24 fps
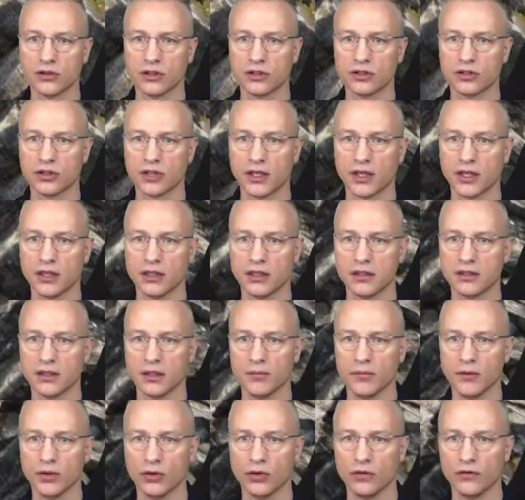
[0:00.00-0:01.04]
to try and tip
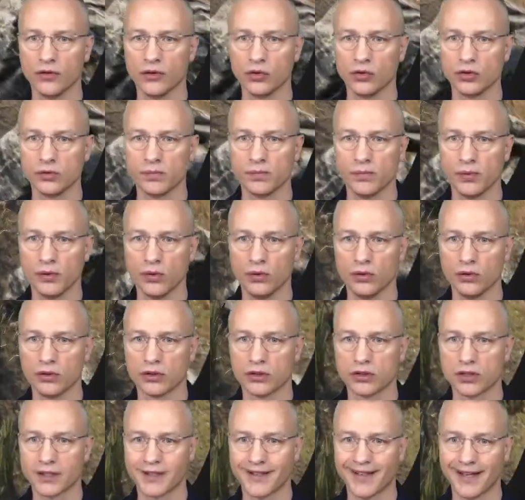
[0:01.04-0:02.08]
me over. Those
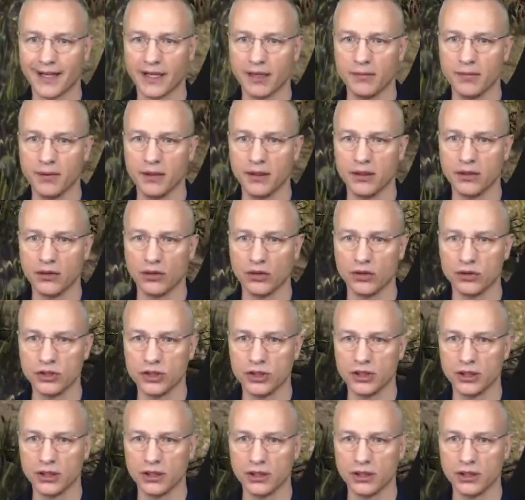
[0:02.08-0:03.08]
boulders can be dodgy.